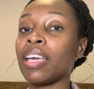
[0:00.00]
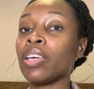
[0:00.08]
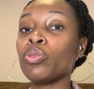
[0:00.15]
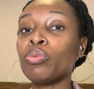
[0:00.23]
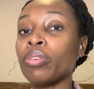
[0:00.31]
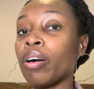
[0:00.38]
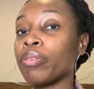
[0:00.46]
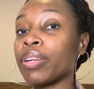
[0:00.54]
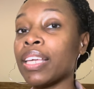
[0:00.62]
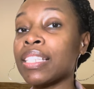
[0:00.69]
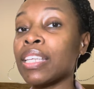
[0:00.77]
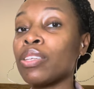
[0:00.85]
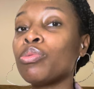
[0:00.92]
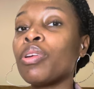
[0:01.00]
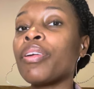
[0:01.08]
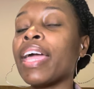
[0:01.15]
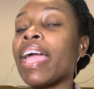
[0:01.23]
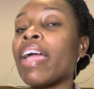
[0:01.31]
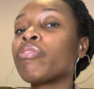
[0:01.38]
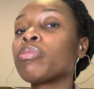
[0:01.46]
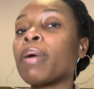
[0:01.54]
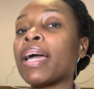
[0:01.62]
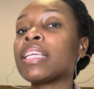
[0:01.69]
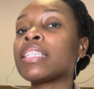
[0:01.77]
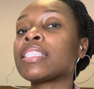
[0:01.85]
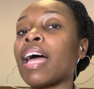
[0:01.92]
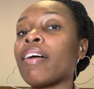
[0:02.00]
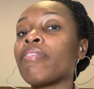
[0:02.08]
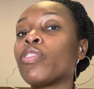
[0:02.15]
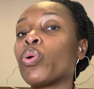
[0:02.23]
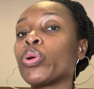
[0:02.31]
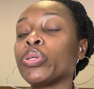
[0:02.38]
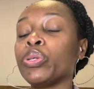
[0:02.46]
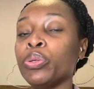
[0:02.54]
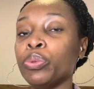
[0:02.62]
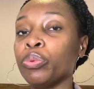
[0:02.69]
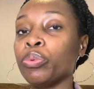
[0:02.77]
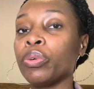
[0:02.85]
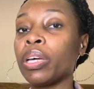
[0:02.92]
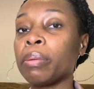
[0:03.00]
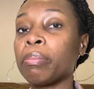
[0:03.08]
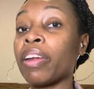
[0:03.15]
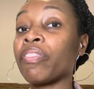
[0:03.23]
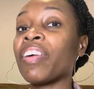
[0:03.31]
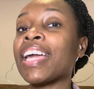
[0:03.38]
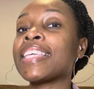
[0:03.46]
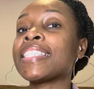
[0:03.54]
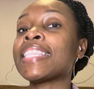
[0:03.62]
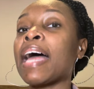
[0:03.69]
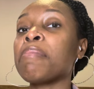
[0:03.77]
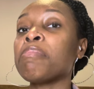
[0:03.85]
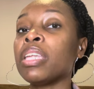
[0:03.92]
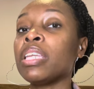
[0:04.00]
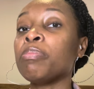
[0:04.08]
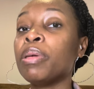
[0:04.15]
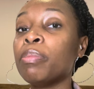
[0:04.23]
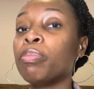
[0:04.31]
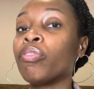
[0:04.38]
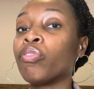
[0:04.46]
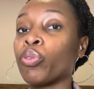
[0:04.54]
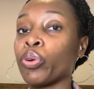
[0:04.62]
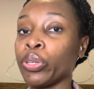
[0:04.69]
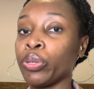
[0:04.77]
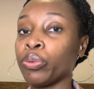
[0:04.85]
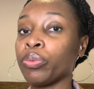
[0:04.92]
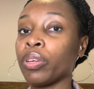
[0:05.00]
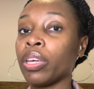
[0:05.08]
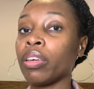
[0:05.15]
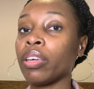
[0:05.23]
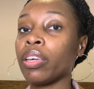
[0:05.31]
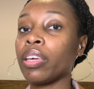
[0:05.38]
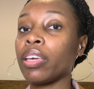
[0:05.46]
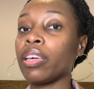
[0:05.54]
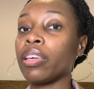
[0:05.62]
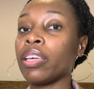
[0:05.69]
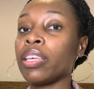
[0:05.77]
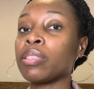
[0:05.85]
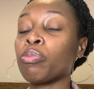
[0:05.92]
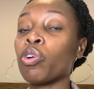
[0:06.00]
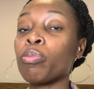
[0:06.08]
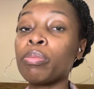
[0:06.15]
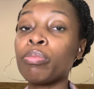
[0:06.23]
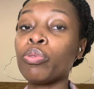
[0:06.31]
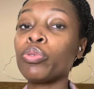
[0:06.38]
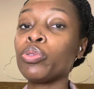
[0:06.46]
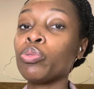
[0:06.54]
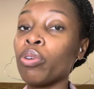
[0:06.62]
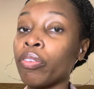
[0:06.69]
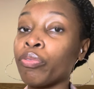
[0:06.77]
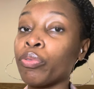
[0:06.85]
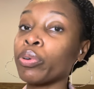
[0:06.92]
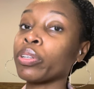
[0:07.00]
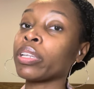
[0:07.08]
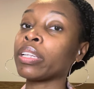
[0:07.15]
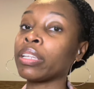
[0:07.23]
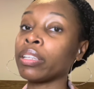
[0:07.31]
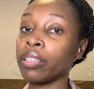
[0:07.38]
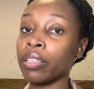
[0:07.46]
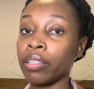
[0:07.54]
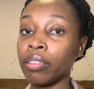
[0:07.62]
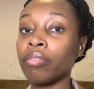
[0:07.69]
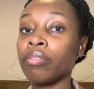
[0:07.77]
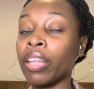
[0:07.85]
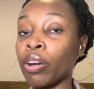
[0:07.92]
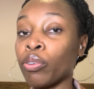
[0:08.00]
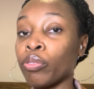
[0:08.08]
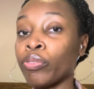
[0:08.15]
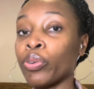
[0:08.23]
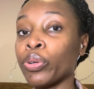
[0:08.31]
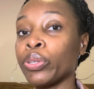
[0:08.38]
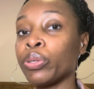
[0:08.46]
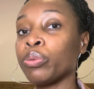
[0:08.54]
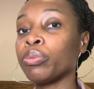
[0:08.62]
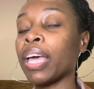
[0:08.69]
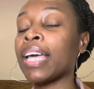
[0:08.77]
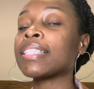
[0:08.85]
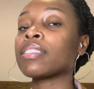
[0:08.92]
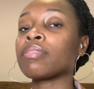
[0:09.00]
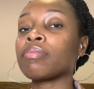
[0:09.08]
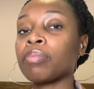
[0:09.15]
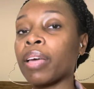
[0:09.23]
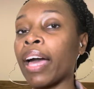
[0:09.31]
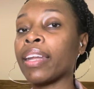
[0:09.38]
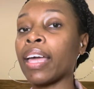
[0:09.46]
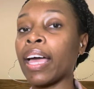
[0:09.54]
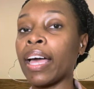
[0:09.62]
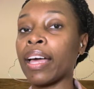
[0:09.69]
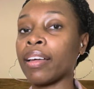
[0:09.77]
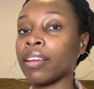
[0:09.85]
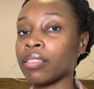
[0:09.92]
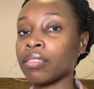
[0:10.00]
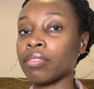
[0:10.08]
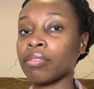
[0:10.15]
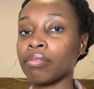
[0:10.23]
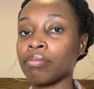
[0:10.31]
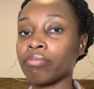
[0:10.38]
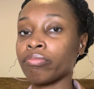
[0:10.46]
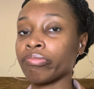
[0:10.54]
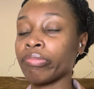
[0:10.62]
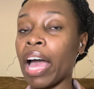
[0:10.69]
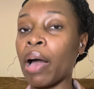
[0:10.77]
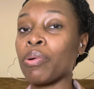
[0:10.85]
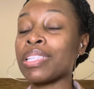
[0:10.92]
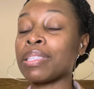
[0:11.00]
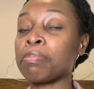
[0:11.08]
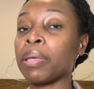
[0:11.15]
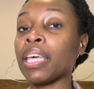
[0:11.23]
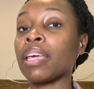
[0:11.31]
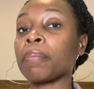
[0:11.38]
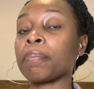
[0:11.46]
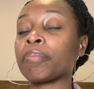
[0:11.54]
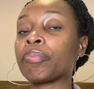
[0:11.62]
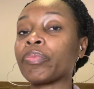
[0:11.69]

And you know this, and you know that everybody is not for you. Matter of fact, it's not many people for you. It's more people who you are for than that are for you. That's kind of how it's been.